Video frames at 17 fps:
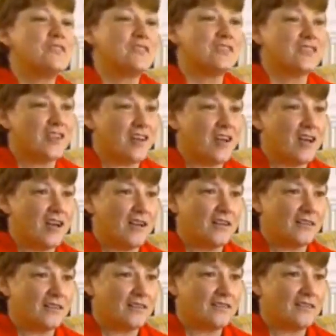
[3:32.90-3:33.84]
me the
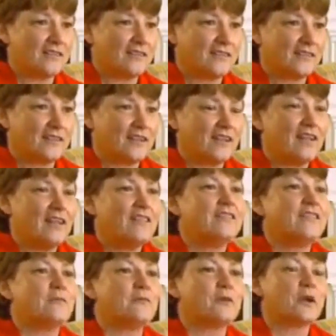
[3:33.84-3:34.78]
law
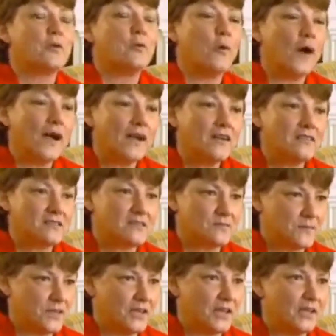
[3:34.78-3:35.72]
that
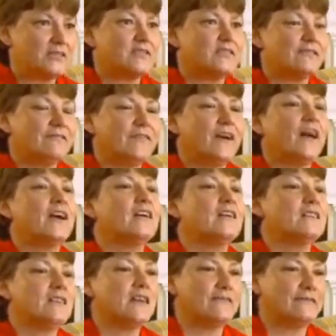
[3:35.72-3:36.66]
requires me to
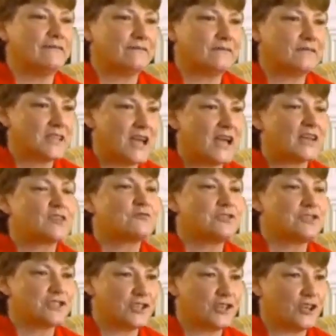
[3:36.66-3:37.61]
file a
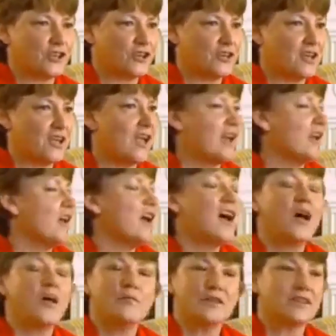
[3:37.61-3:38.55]
tax return, and
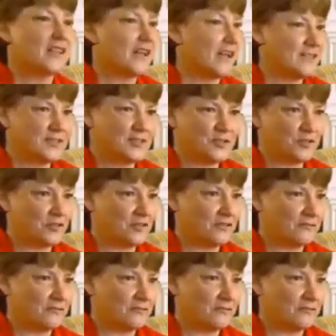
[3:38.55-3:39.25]
I'll be glad to do